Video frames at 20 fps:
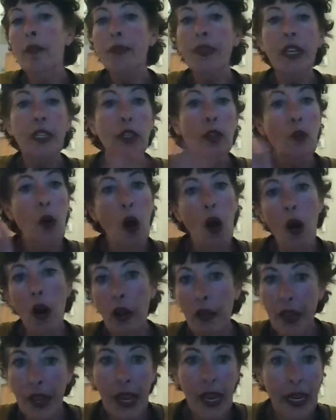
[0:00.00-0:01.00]
They do
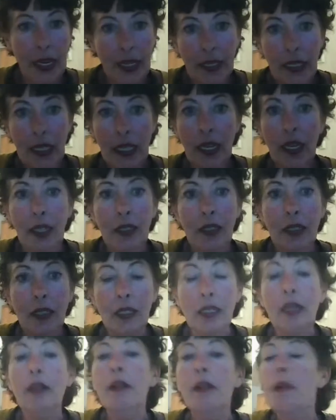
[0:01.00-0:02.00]
all the
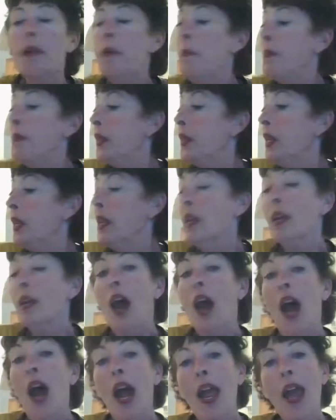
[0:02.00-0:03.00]
antics.
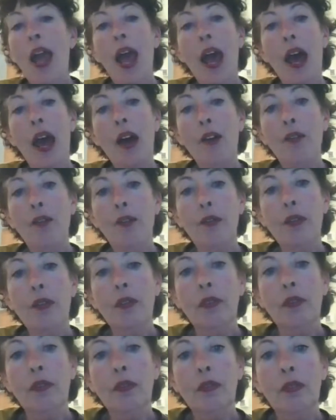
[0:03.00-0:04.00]
I have
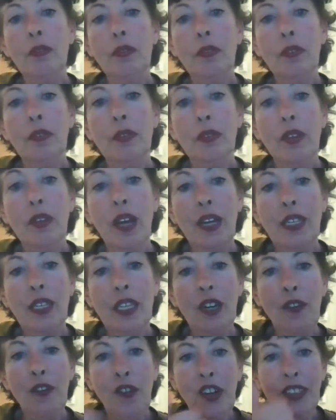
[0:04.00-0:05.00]
a
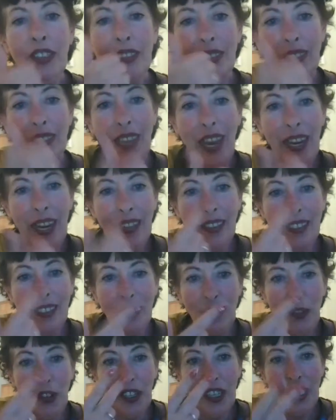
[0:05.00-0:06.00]
different
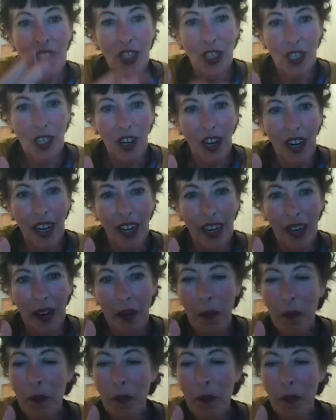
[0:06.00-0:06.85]
stylist for each dog.